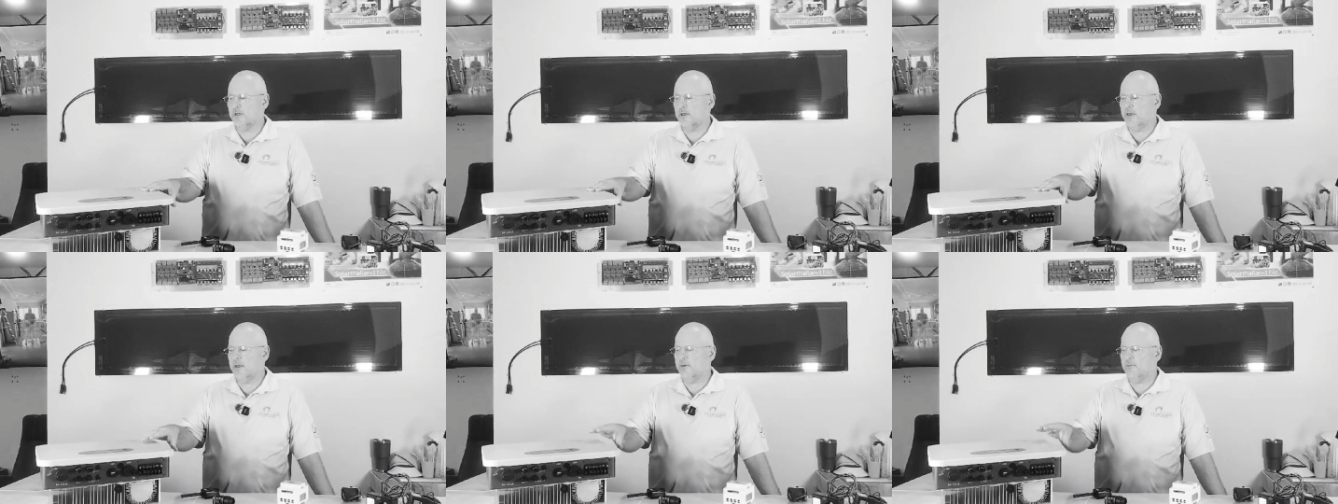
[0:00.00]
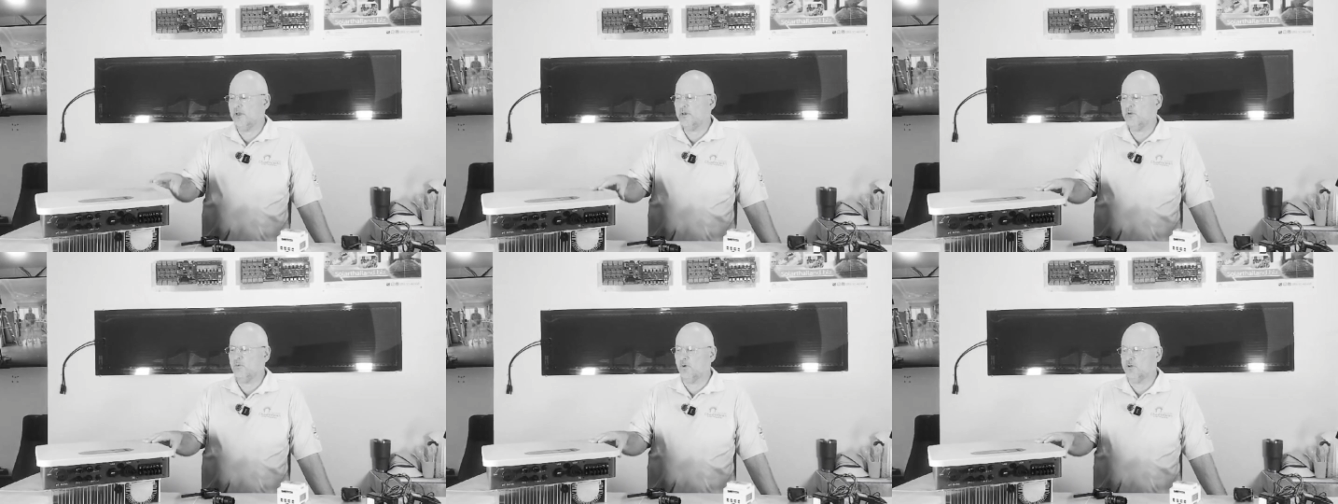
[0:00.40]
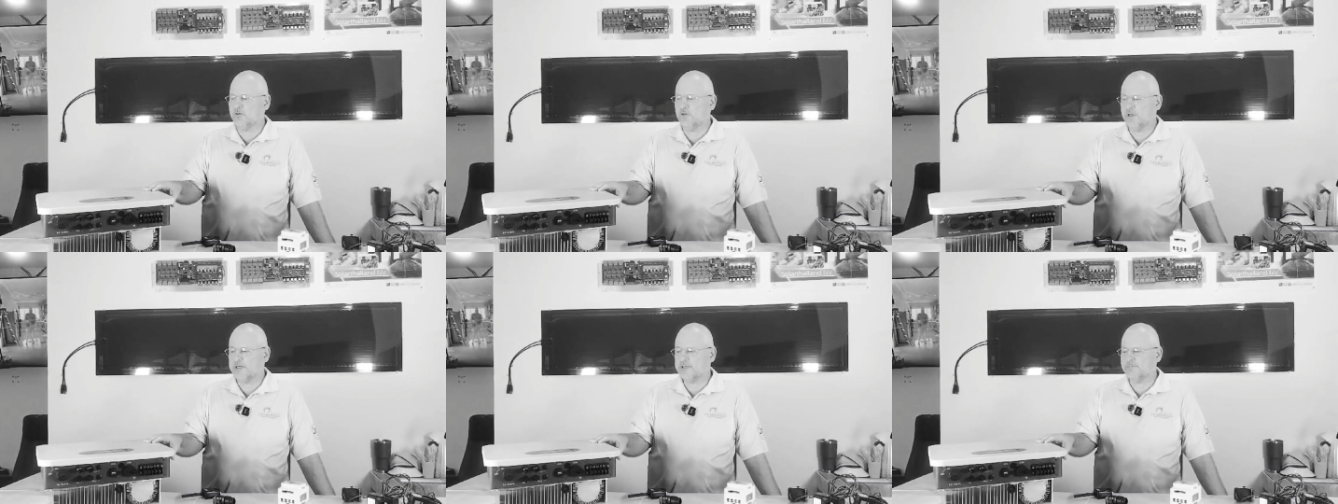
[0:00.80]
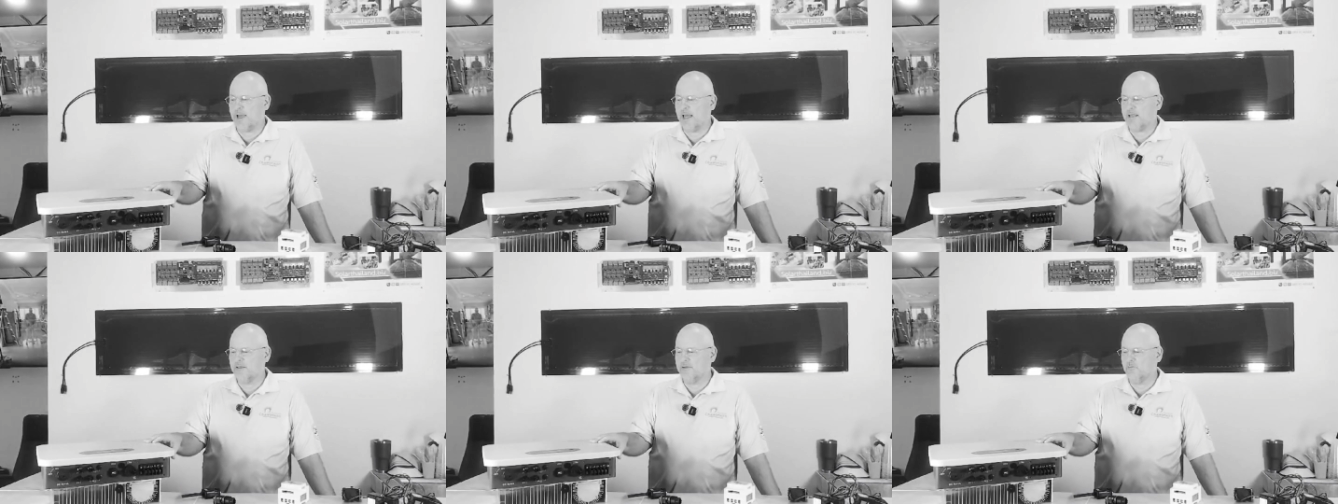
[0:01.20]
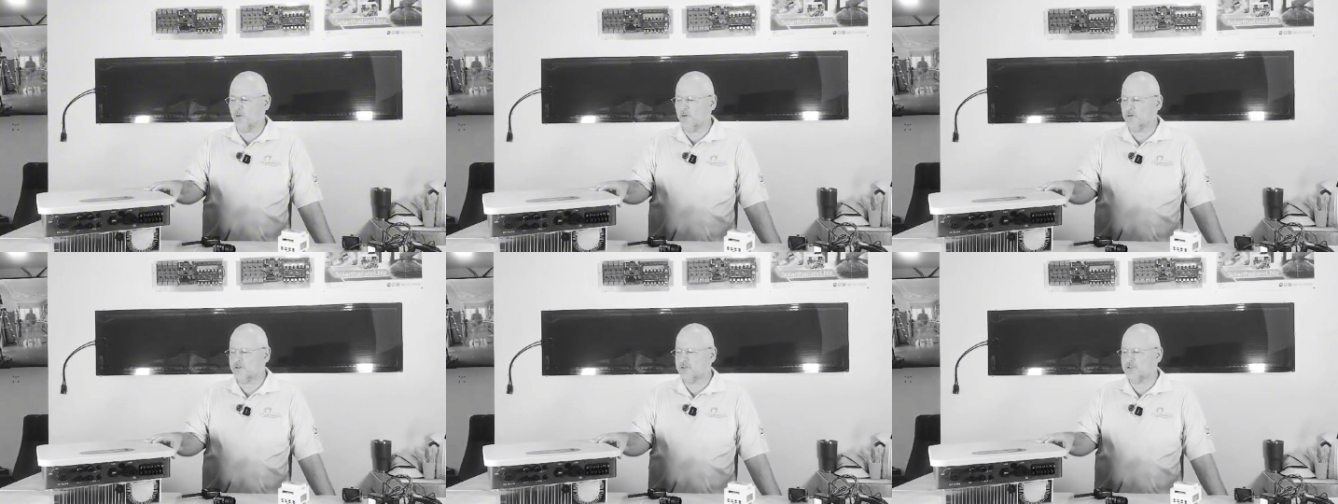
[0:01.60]
when you want to expand the
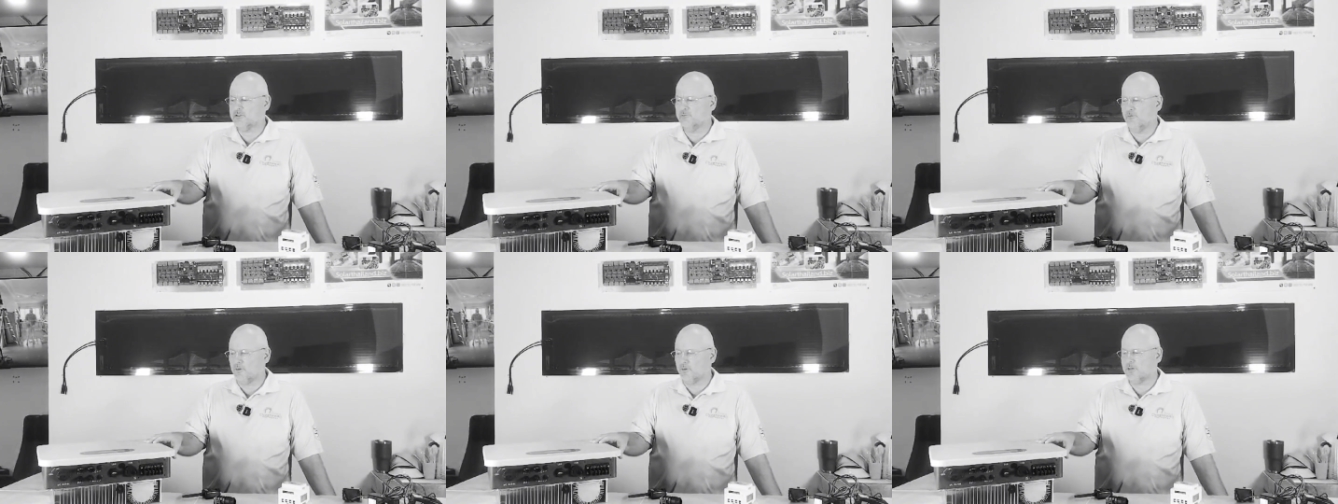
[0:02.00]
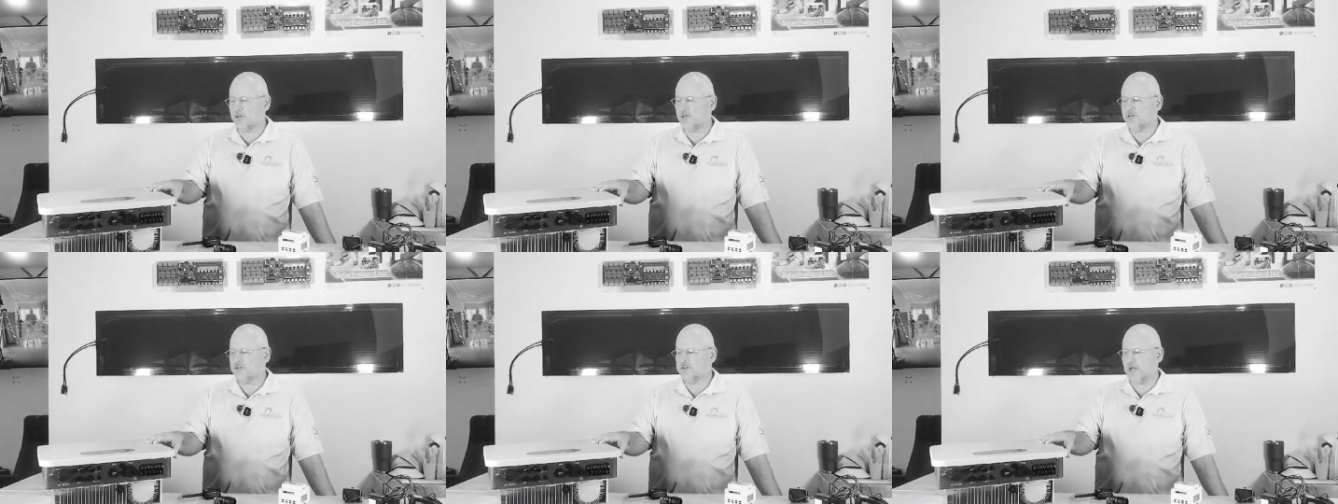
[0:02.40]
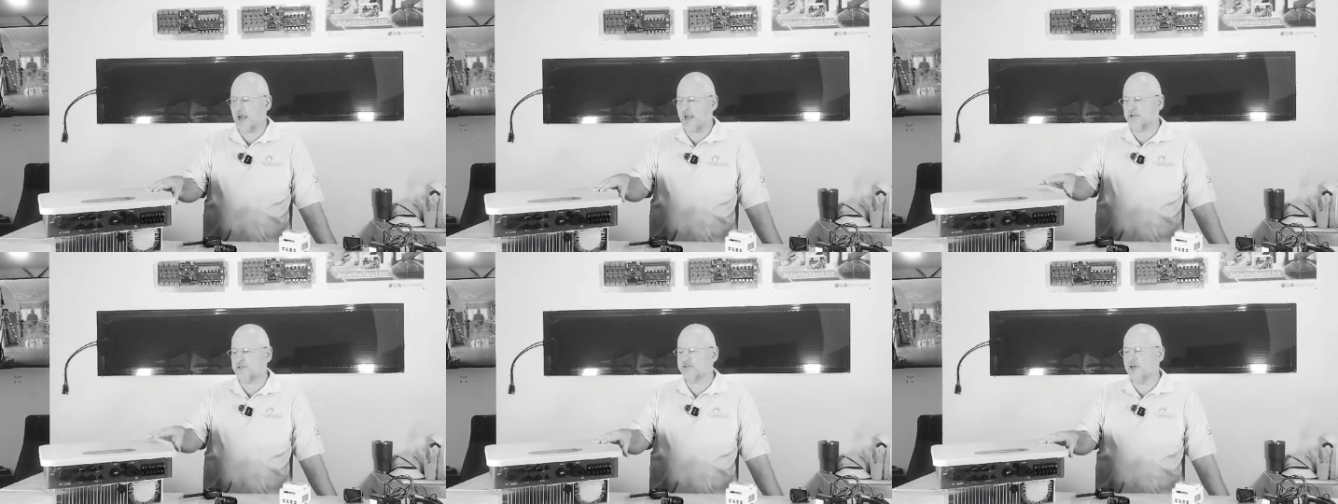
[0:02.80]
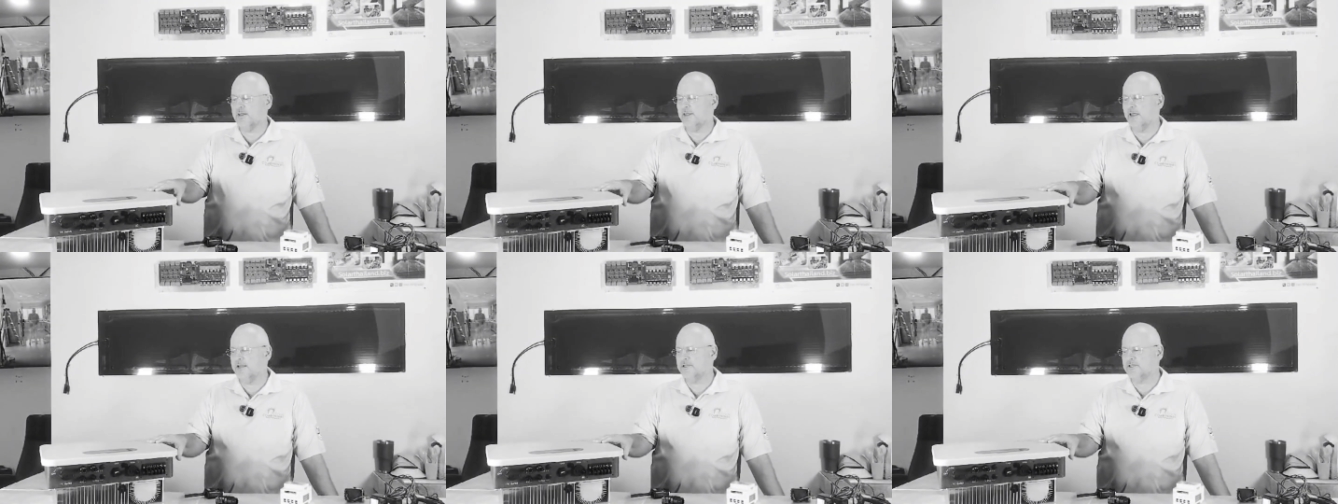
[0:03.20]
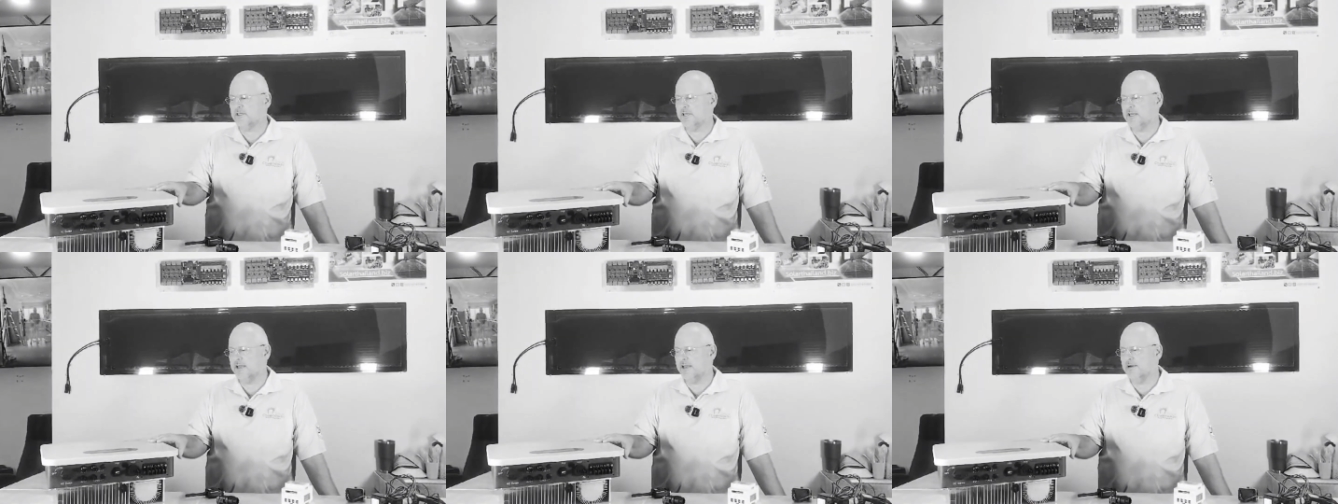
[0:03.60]
voltage, actually the
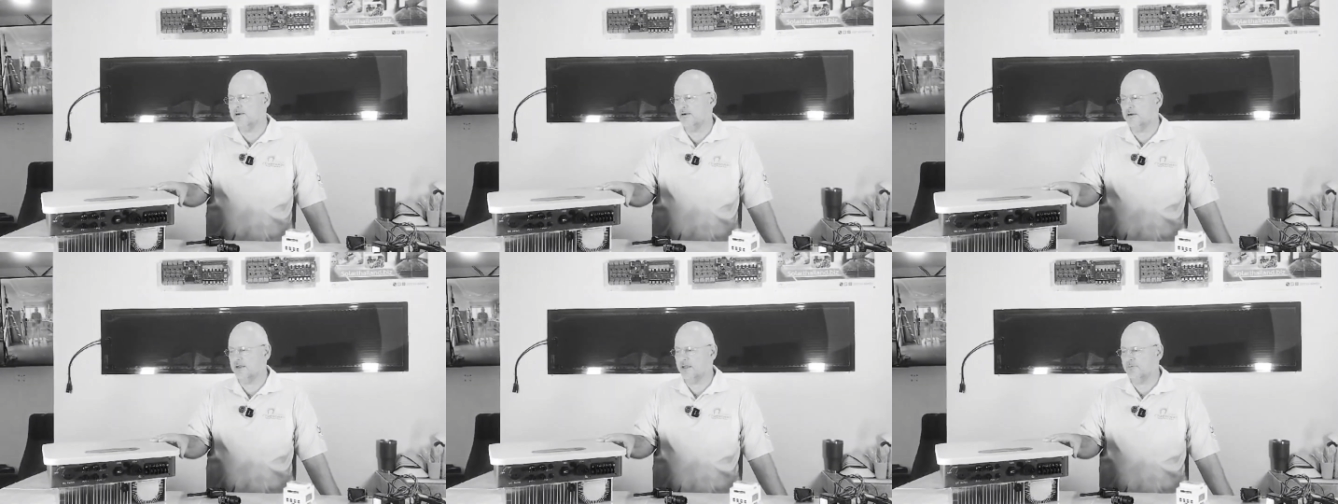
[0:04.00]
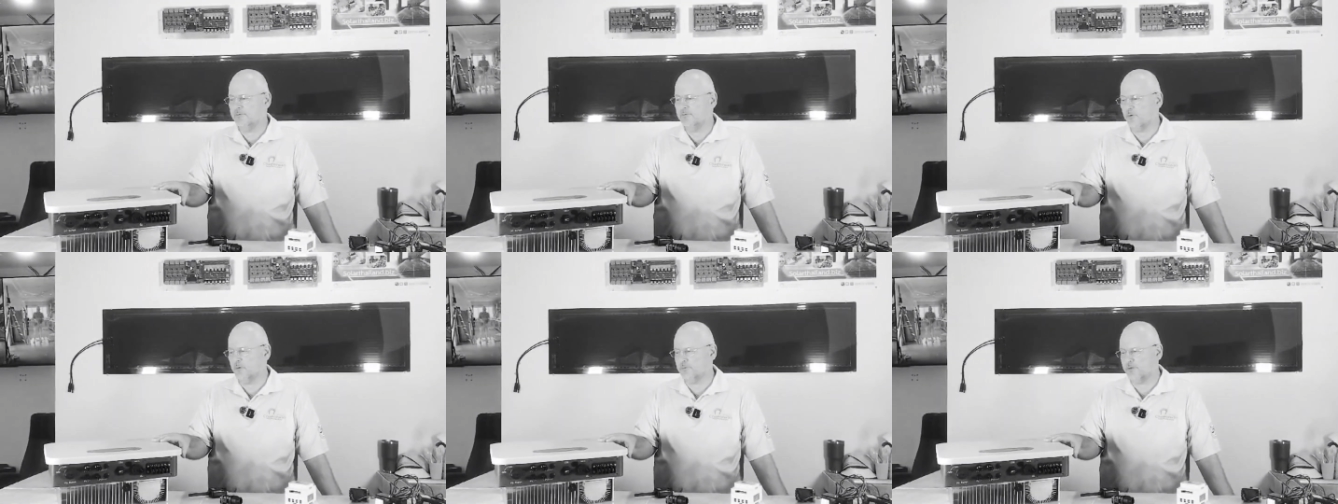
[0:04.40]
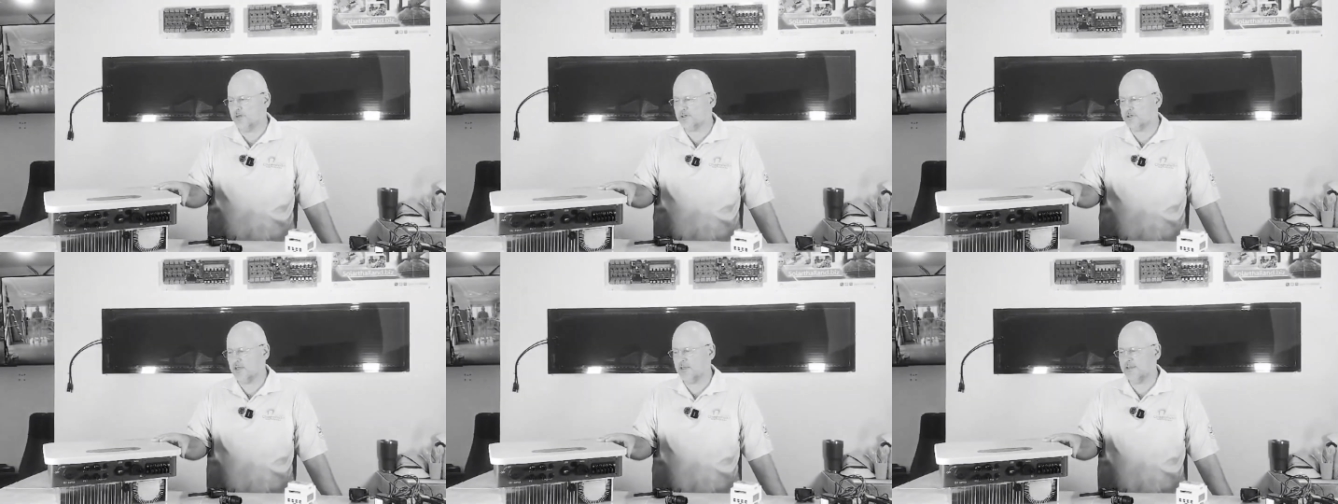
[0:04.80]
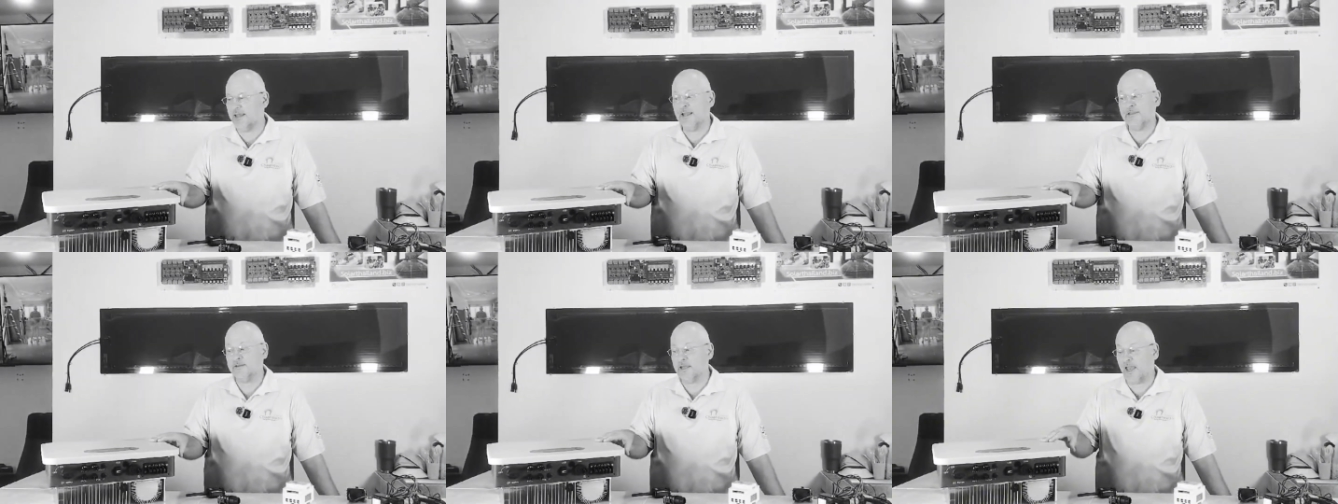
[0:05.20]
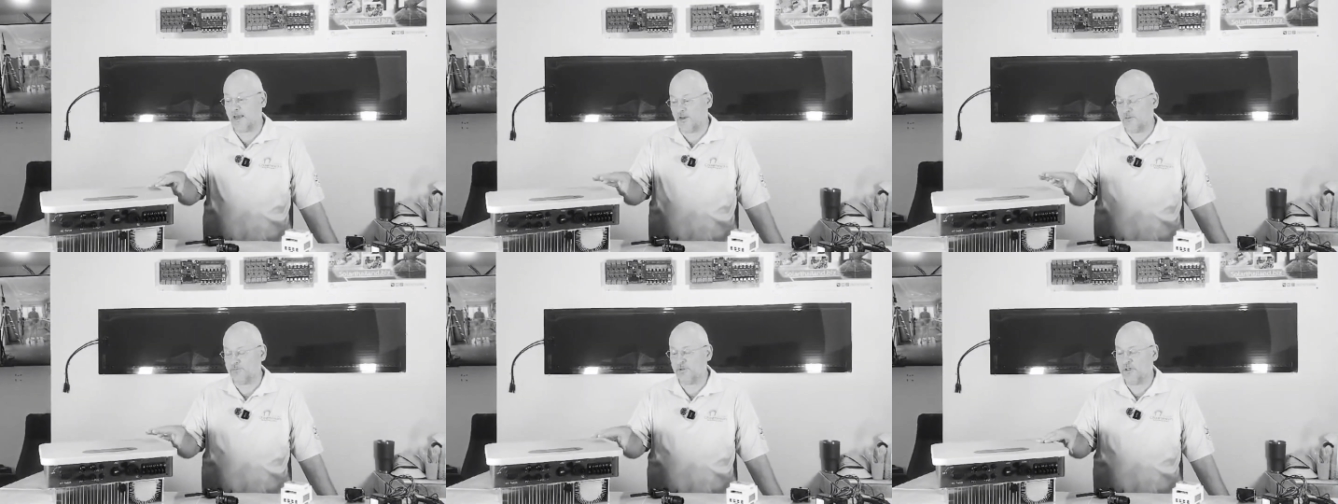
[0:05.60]
engineer informed us that that
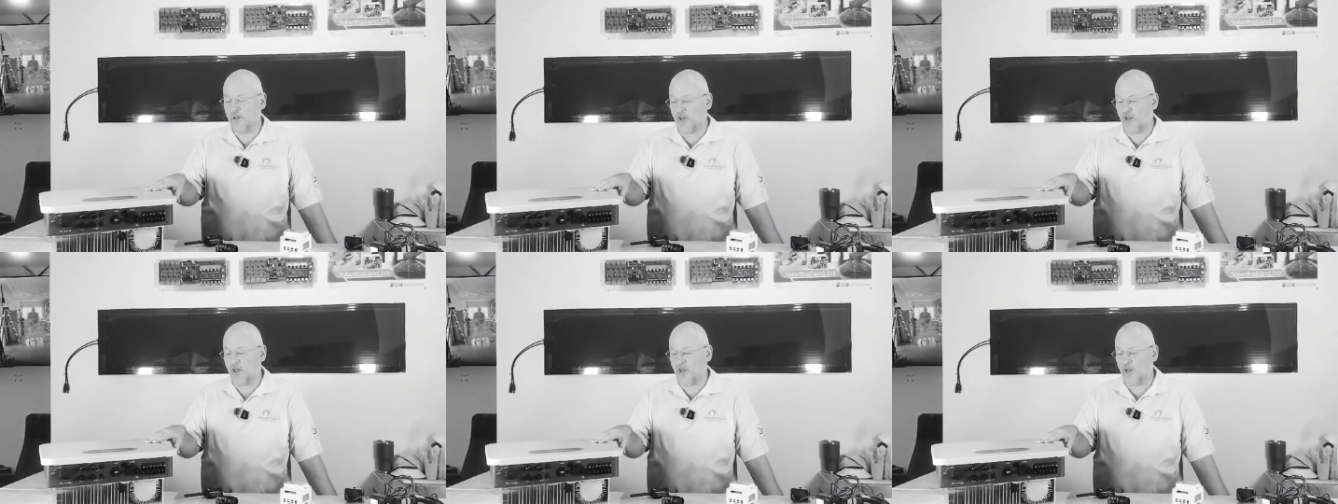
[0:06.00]
cannot be